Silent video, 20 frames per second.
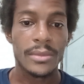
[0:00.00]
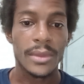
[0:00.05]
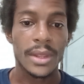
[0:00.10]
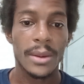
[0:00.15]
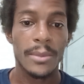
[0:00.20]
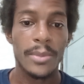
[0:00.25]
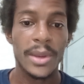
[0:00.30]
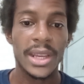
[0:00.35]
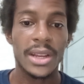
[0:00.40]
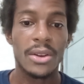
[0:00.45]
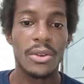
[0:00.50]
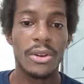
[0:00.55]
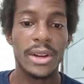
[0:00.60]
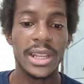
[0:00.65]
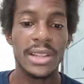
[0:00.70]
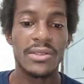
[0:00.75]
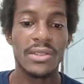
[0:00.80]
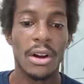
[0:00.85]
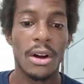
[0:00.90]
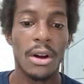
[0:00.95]
Bitcoin
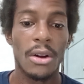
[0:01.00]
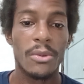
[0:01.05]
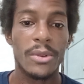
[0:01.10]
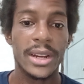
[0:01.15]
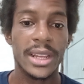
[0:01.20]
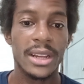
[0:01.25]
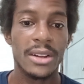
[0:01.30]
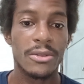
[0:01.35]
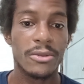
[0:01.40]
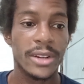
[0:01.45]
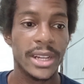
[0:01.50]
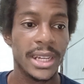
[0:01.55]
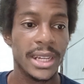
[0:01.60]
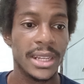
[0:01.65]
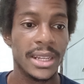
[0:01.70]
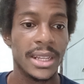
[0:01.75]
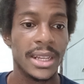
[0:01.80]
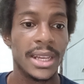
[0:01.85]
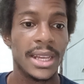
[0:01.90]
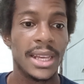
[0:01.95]
is already
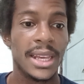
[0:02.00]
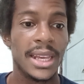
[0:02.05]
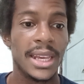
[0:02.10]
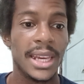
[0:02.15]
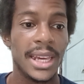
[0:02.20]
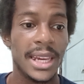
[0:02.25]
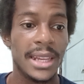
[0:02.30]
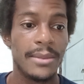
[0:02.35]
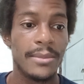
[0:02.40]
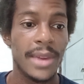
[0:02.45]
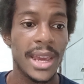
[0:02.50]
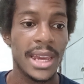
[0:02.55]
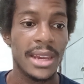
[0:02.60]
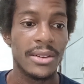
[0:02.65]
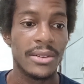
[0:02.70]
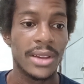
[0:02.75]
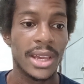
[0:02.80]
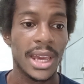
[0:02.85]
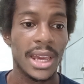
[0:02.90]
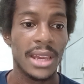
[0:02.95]
green in May,
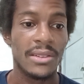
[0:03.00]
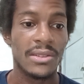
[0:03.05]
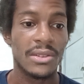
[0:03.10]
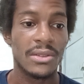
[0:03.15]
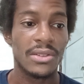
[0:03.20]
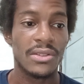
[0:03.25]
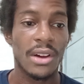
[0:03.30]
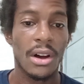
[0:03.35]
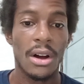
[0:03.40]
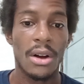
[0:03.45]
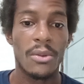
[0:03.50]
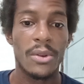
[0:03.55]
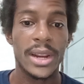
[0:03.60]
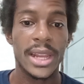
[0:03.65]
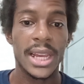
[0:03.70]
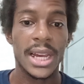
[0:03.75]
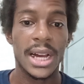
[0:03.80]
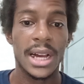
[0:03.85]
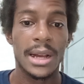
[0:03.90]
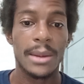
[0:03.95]
okay, so it's
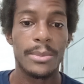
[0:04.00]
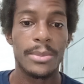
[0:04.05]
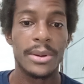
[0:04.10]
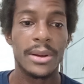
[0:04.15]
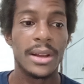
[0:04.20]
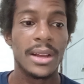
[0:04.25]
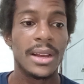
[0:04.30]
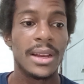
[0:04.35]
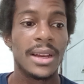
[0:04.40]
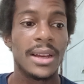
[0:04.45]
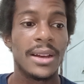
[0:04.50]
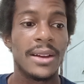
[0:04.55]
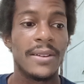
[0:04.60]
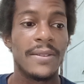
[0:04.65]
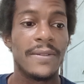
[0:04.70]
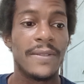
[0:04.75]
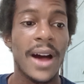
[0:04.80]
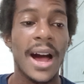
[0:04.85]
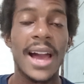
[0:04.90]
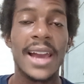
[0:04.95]
already up
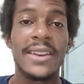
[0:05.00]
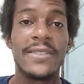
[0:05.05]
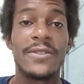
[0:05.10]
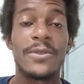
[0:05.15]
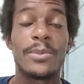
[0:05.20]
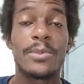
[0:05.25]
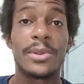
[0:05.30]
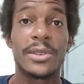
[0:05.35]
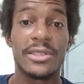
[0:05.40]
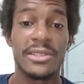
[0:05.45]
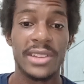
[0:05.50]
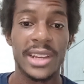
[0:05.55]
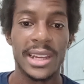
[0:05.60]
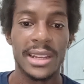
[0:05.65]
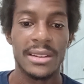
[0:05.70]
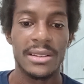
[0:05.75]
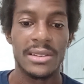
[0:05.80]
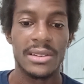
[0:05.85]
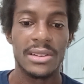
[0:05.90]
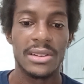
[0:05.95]

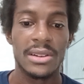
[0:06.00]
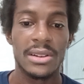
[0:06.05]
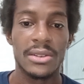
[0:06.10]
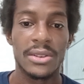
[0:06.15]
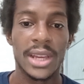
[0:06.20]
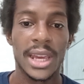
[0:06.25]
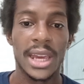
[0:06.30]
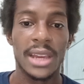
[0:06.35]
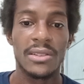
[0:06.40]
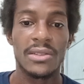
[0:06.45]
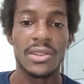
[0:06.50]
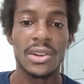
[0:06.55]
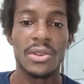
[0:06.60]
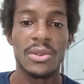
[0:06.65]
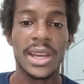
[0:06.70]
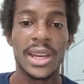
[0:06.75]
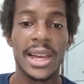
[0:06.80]
5%, okay, so I